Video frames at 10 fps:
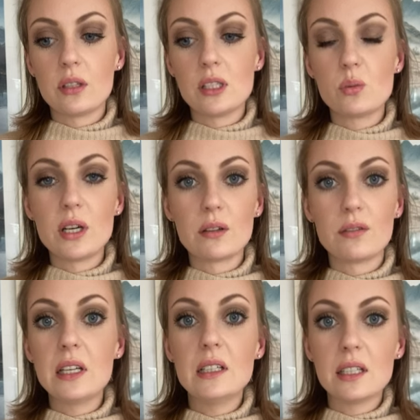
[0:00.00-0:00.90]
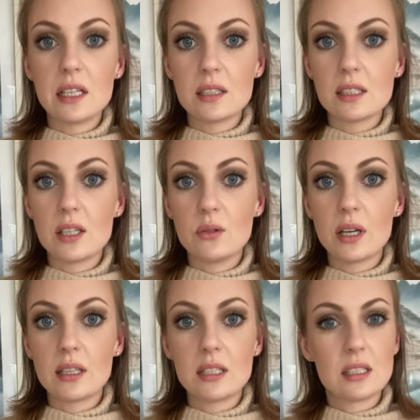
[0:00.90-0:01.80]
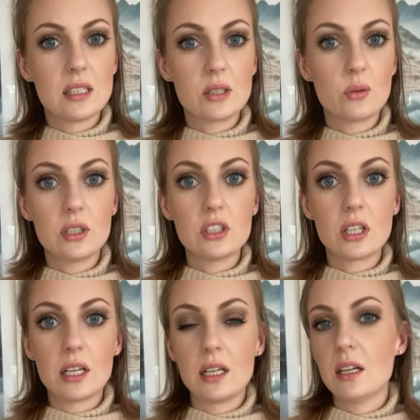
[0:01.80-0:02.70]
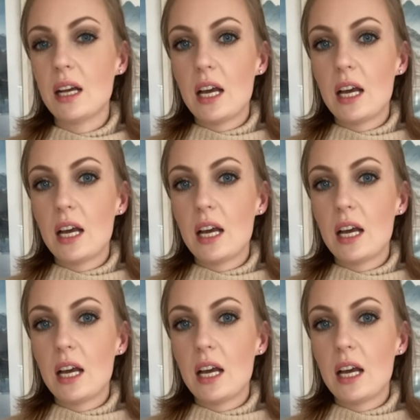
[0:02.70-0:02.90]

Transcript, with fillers: these weird feelings and you get these intuition and